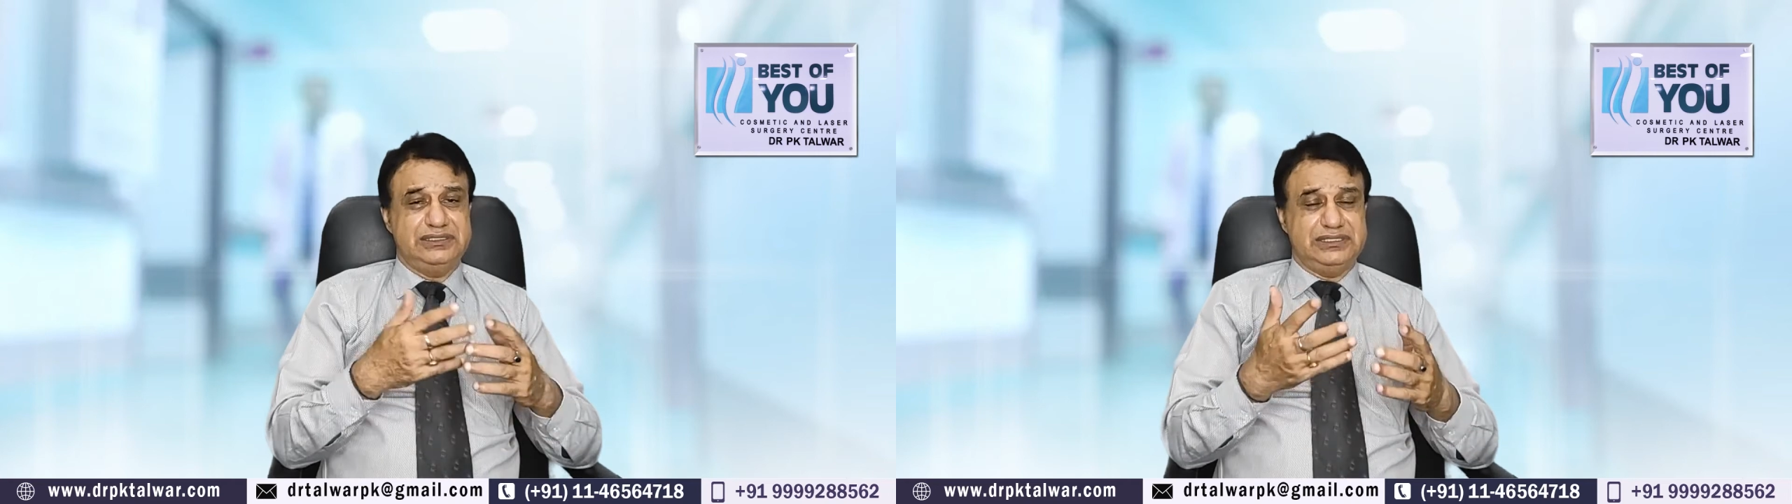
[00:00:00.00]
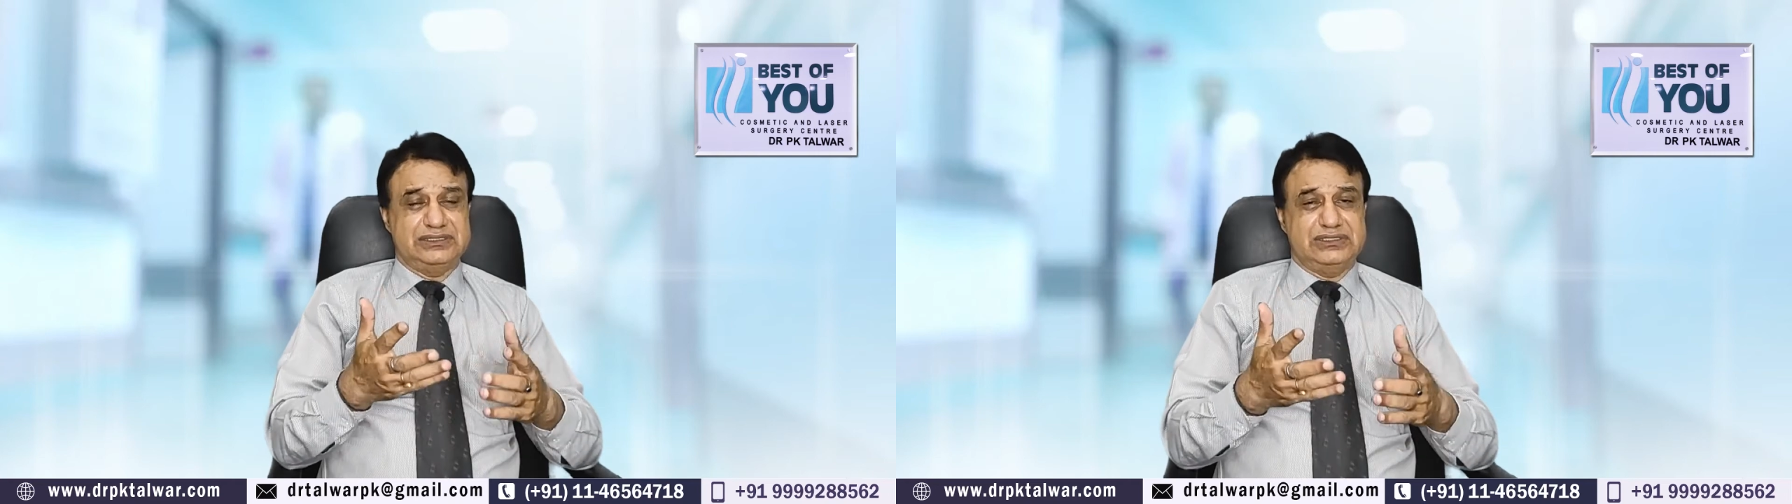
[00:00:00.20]

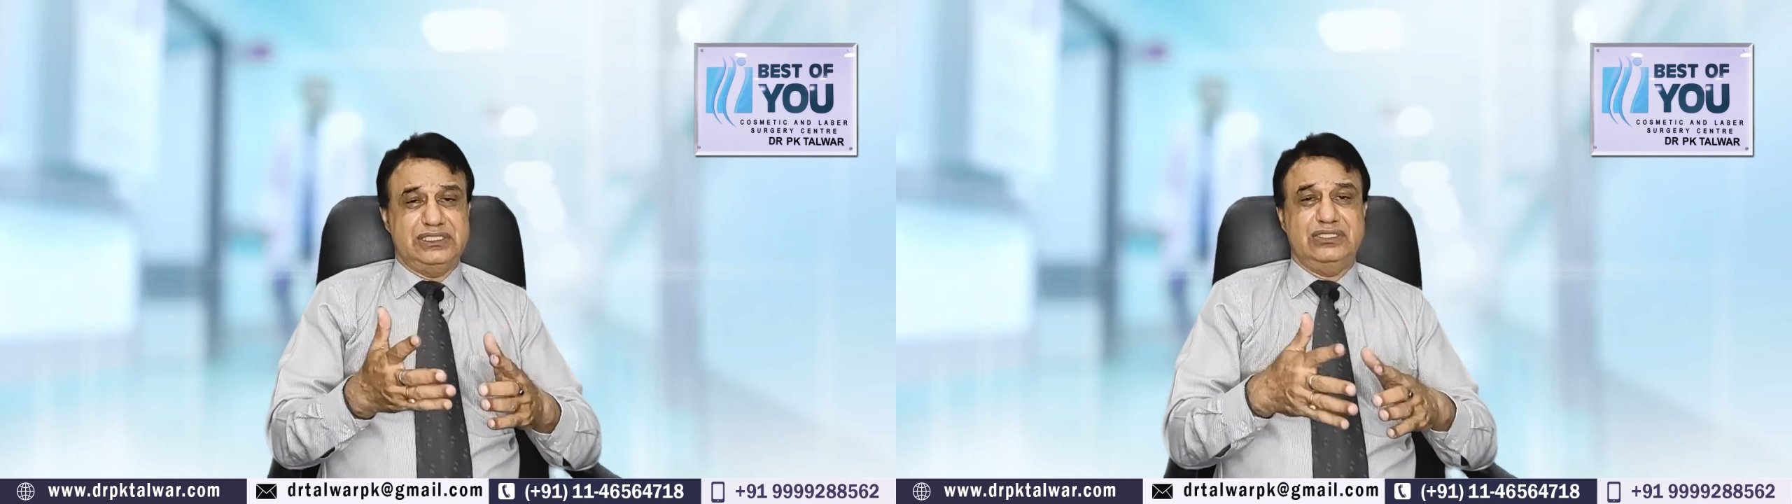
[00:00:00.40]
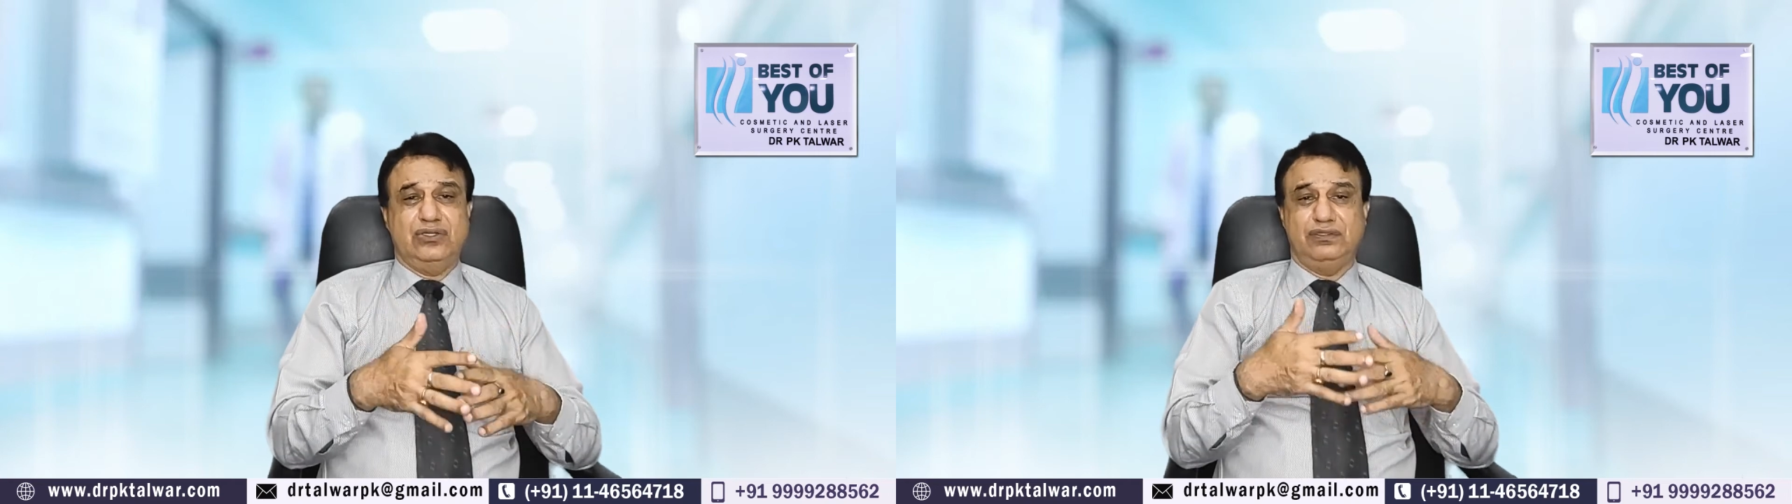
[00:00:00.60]
yes,
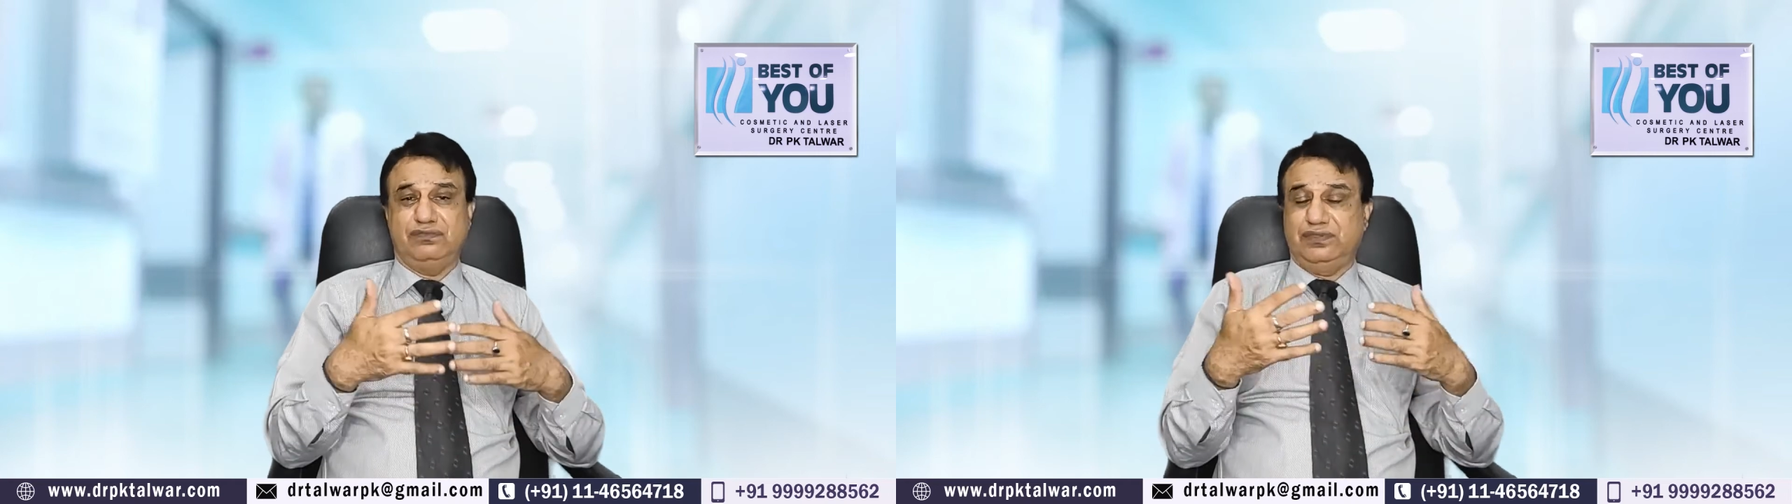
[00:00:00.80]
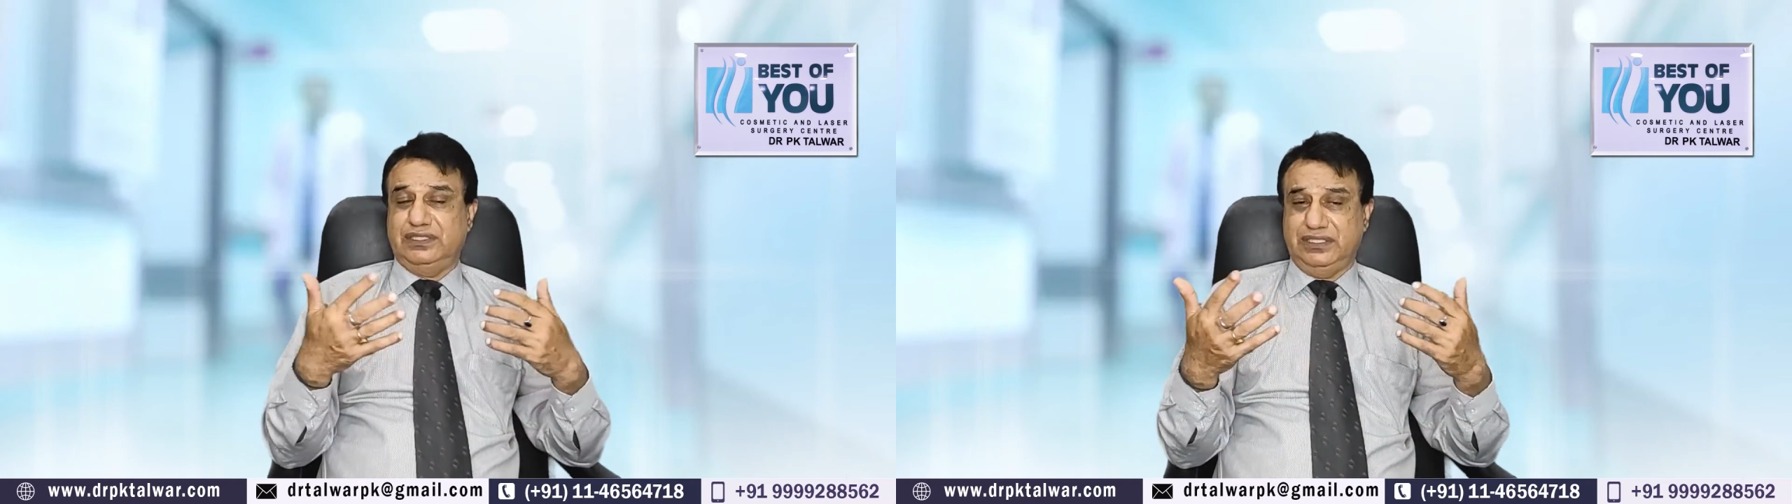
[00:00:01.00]
they are not
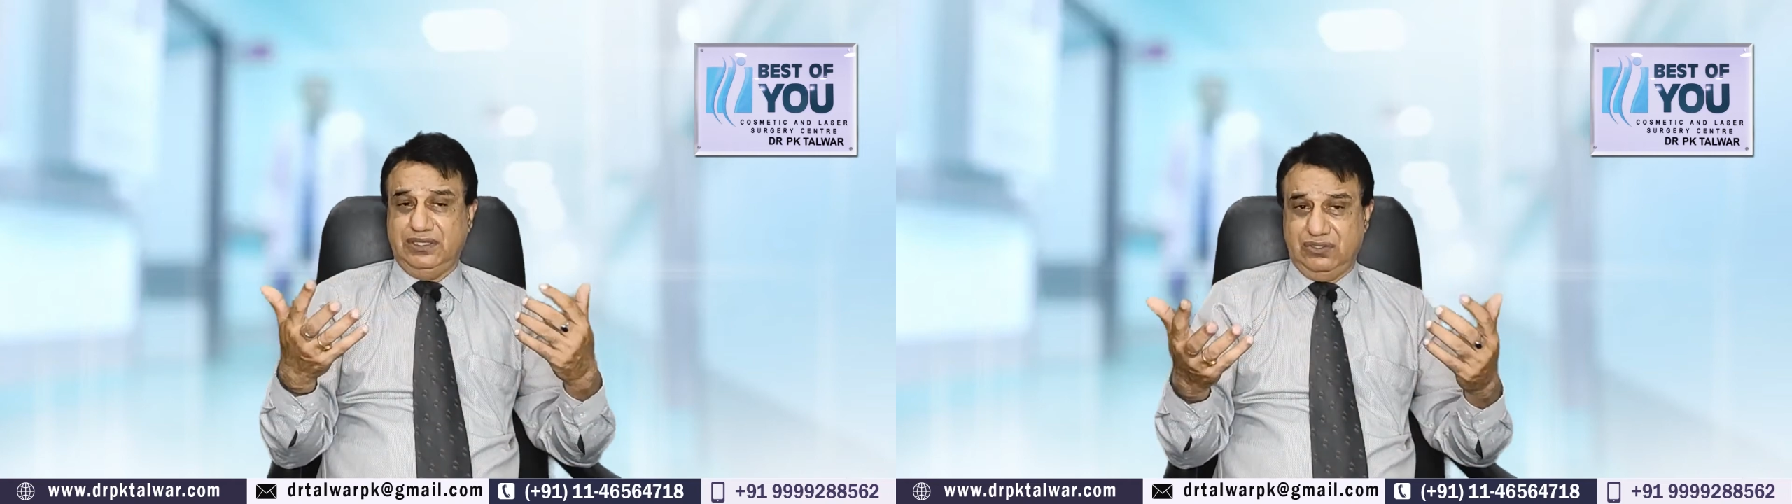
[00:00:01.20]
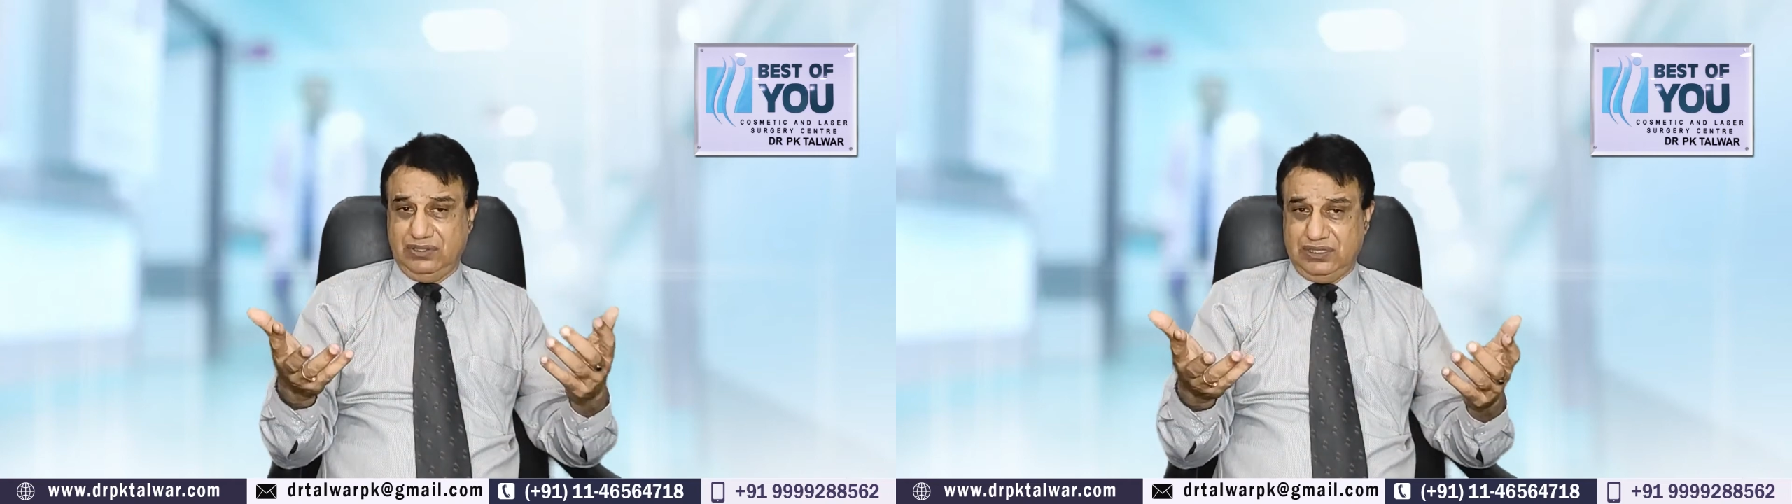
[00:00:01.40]
very
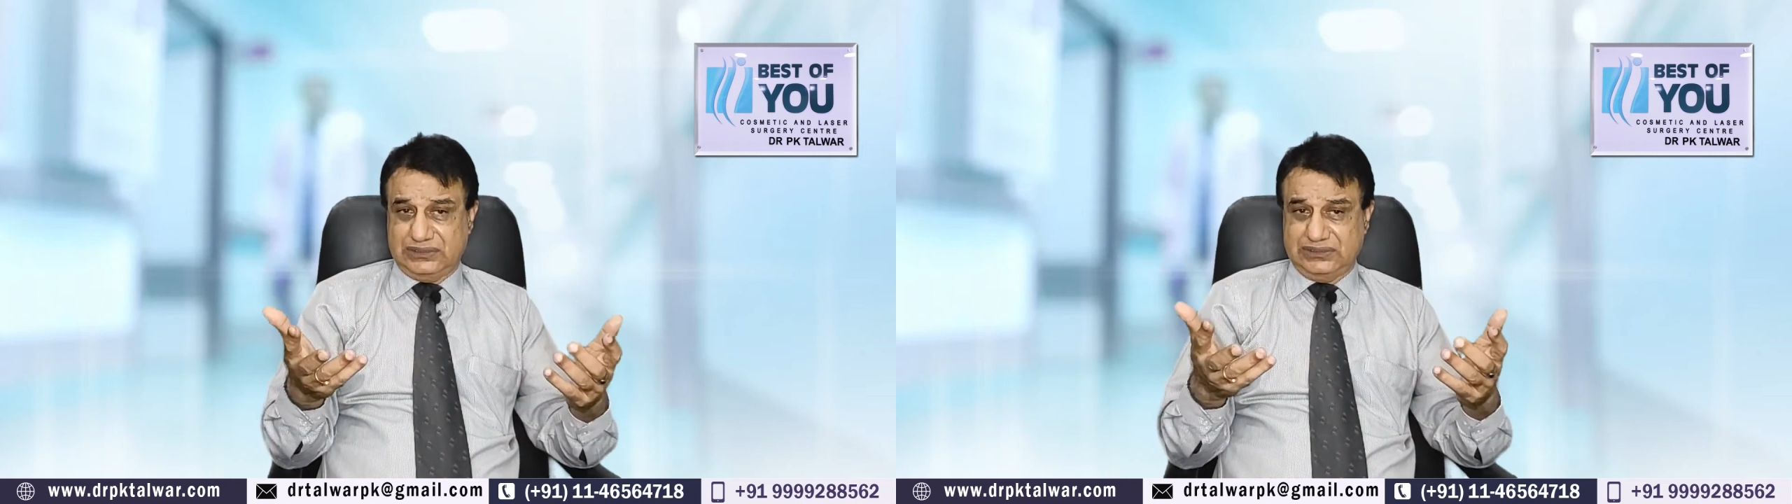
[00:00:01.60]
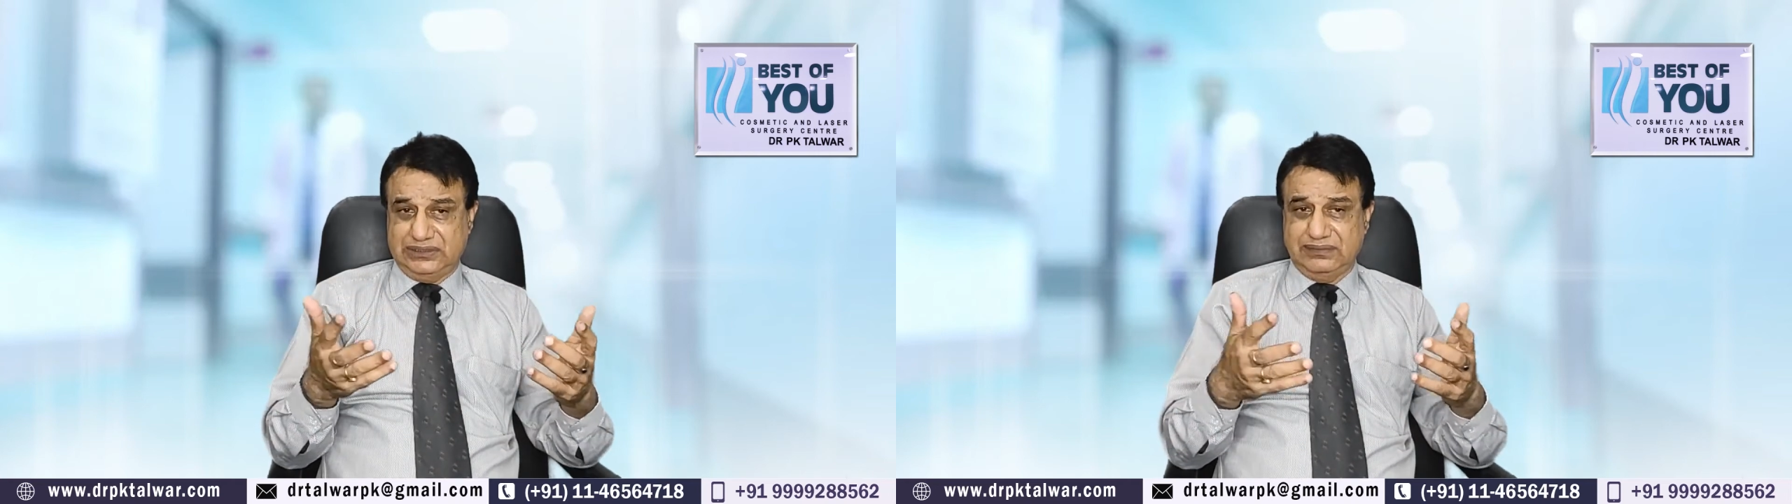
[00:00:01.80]
long
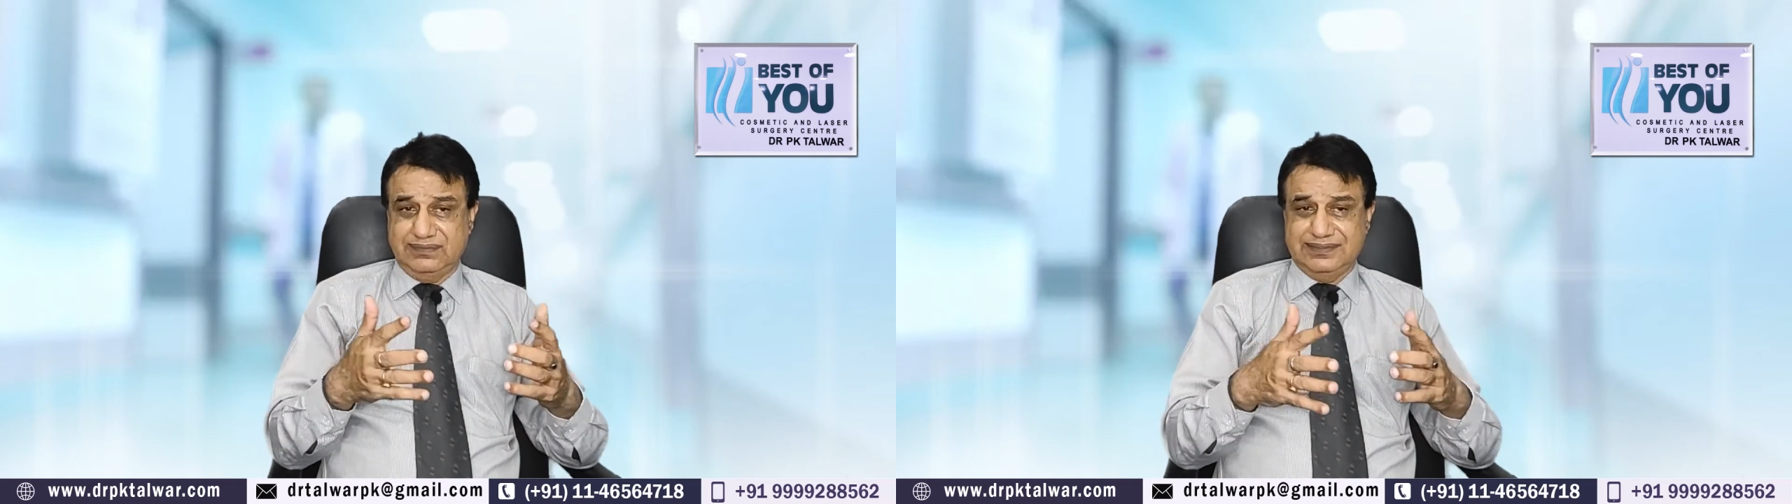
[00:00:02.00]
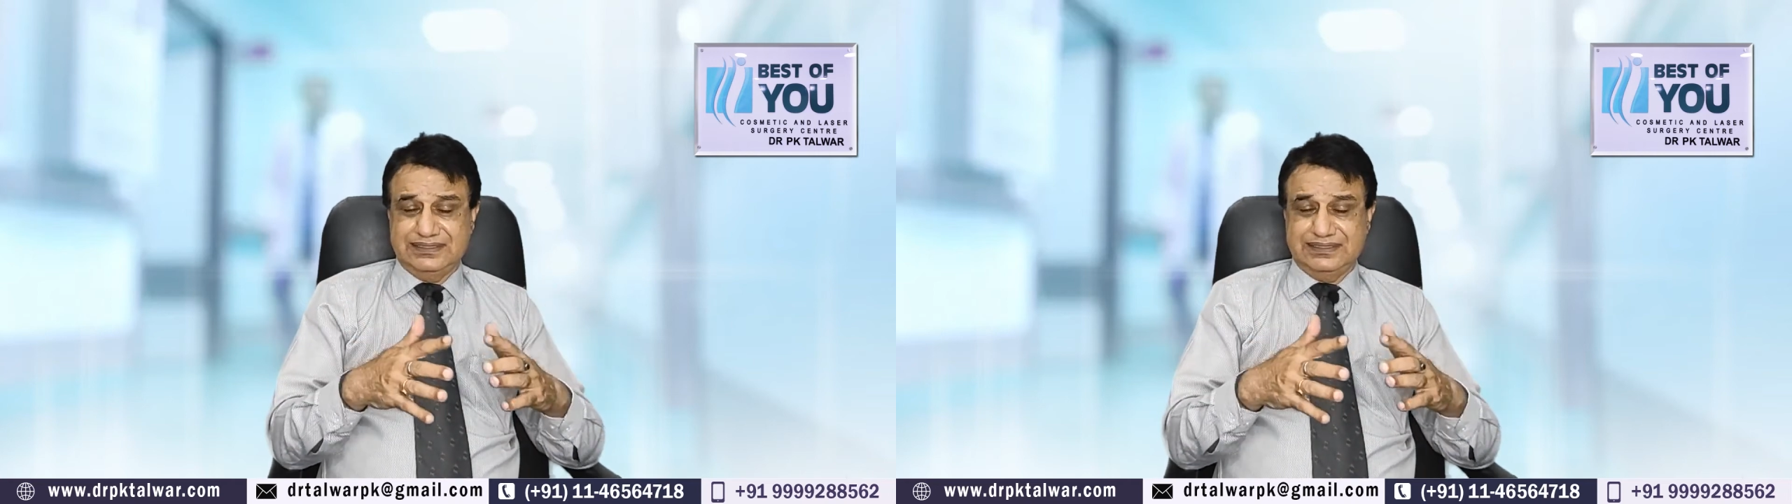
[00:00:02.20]
lasting.